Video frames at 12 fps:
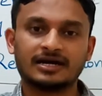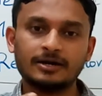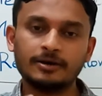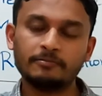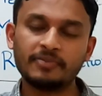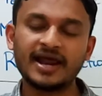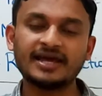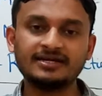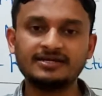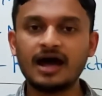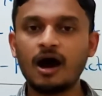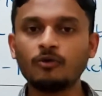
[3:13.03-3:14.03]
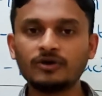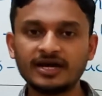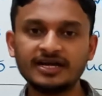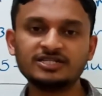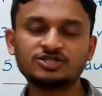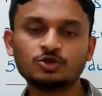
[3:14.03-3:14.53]
uh, break
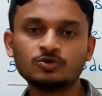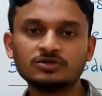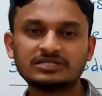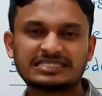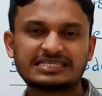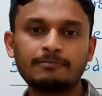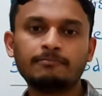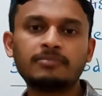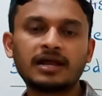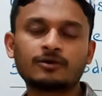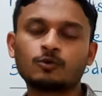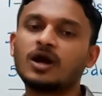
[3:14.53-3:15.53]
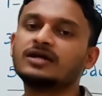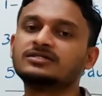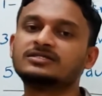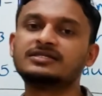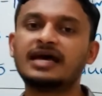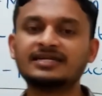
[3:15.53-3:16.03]
down into simpler
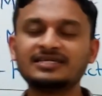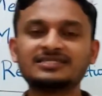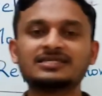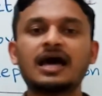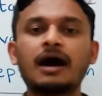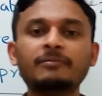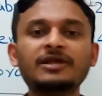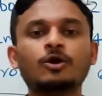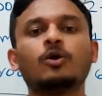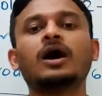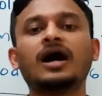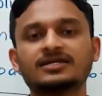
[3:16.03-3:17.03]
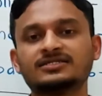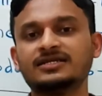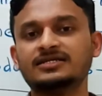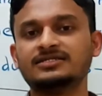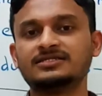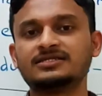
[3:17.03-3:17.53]
ones, that is amino
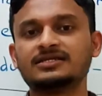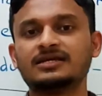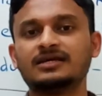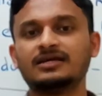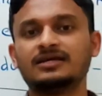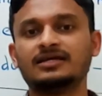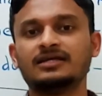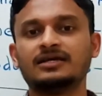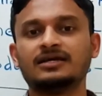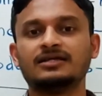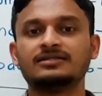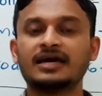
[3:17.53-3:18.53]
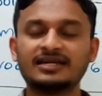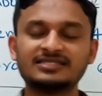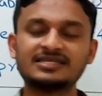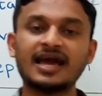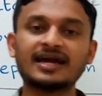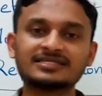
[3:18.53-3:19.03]
acids. That
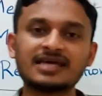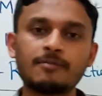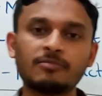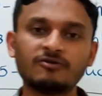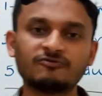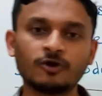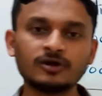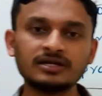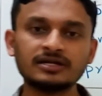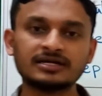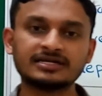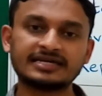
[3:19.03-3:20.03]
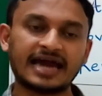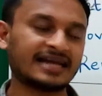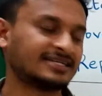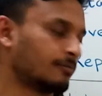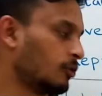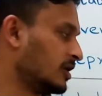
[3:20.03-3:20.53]
is the example for
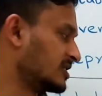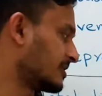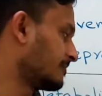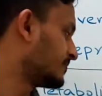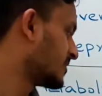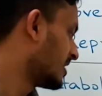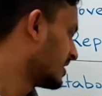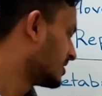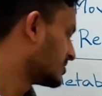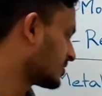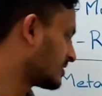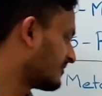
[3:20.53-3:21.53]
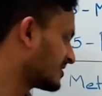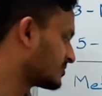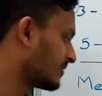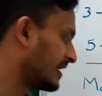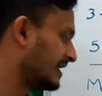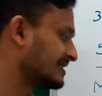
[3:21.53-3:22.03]
catabolism. So the
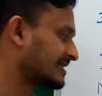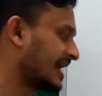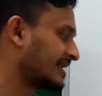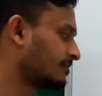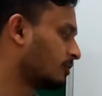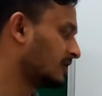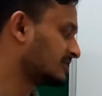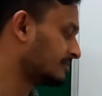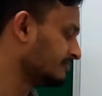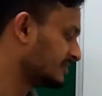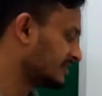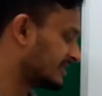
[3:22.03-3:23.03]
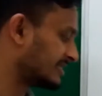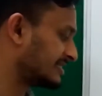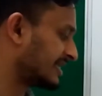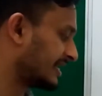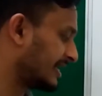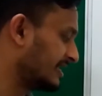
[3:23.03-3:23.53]
first one is catabolism. The
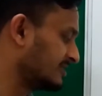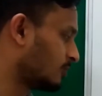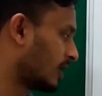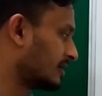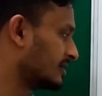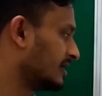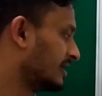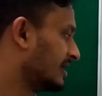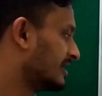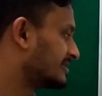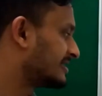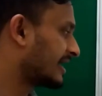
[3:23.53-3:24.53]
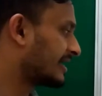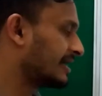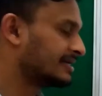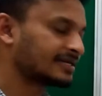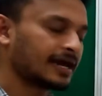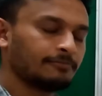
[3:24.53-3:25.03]
second one,
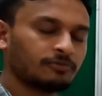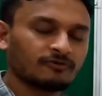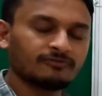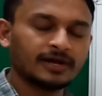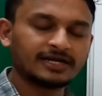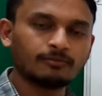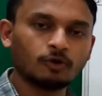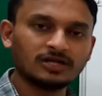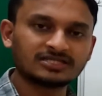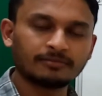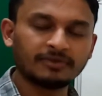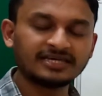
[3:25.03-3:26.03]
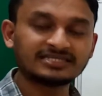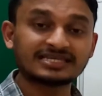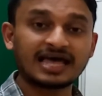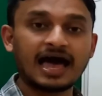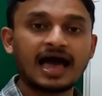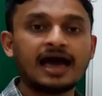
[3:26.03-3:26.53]
second type of metabolism
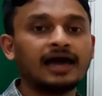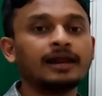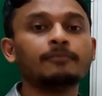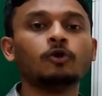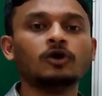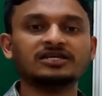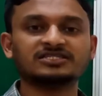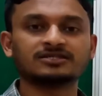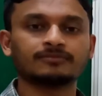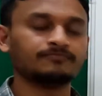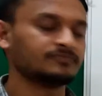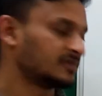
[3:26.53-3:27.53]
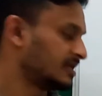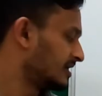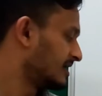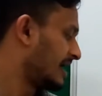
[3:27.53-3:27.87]
is anabolism.